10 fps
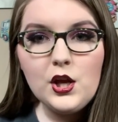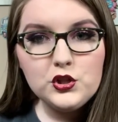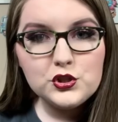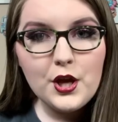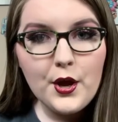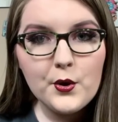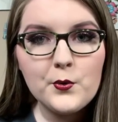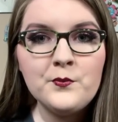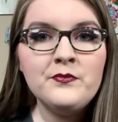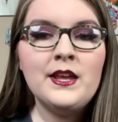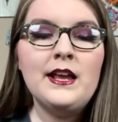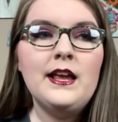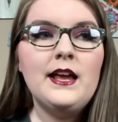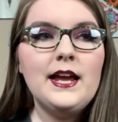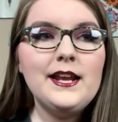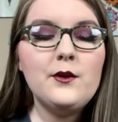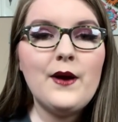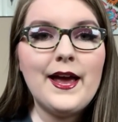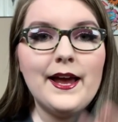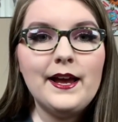So,
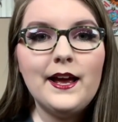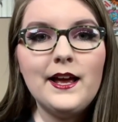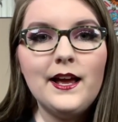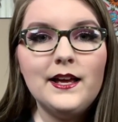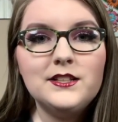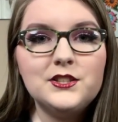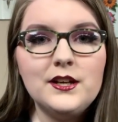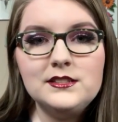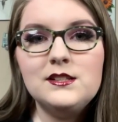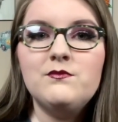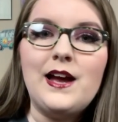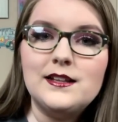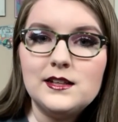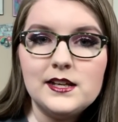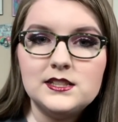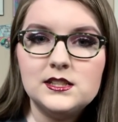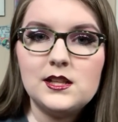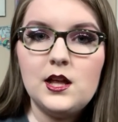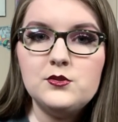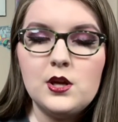anyway, Dustin finally gets his
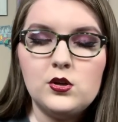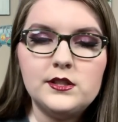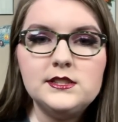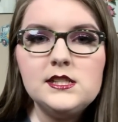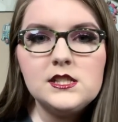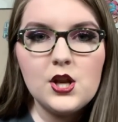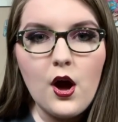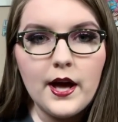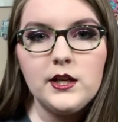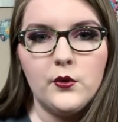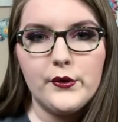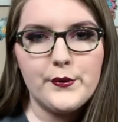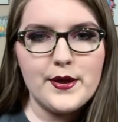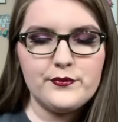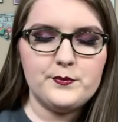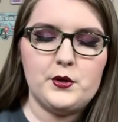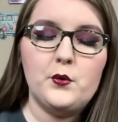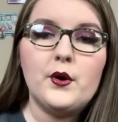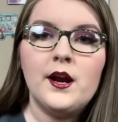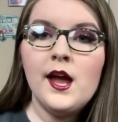clothes on because he's not going away from the
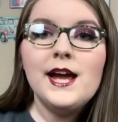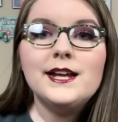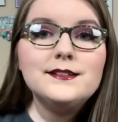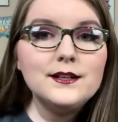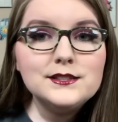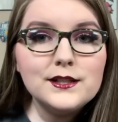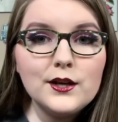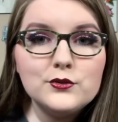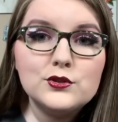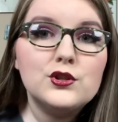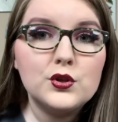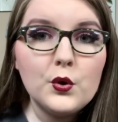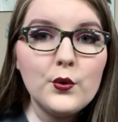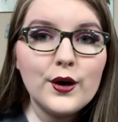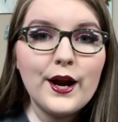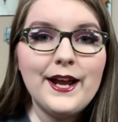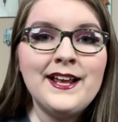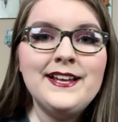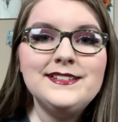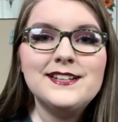door. And Dustin goes to the door and
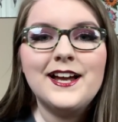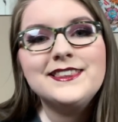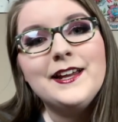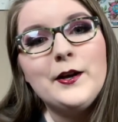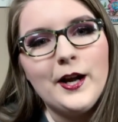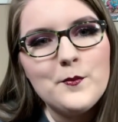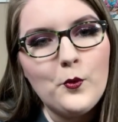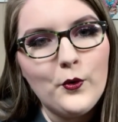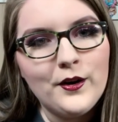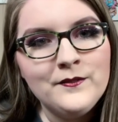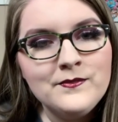he's not there anymore.